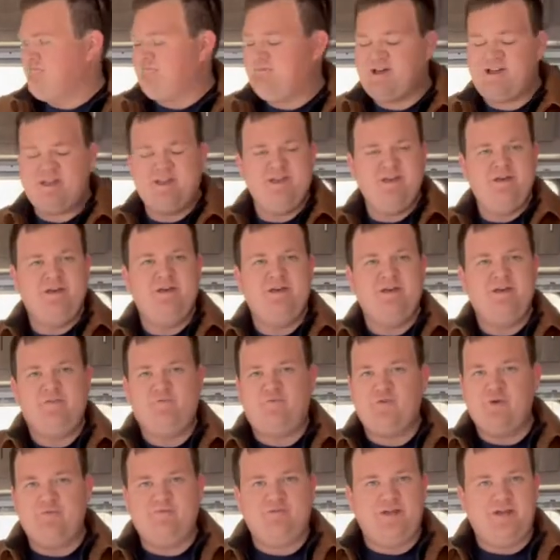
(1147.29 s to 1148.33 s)
But if
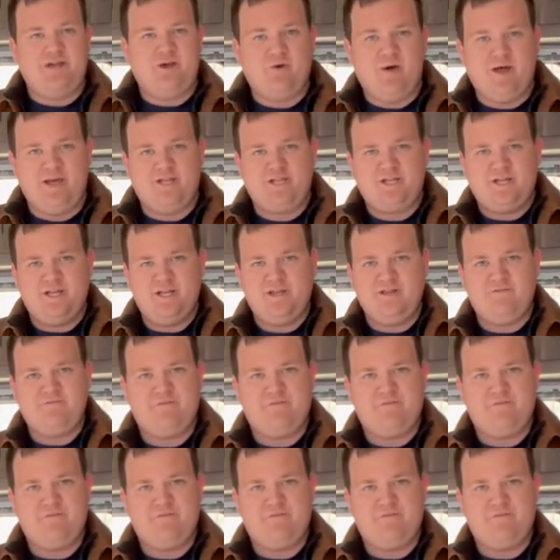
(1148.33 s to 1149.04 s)
you have any questions,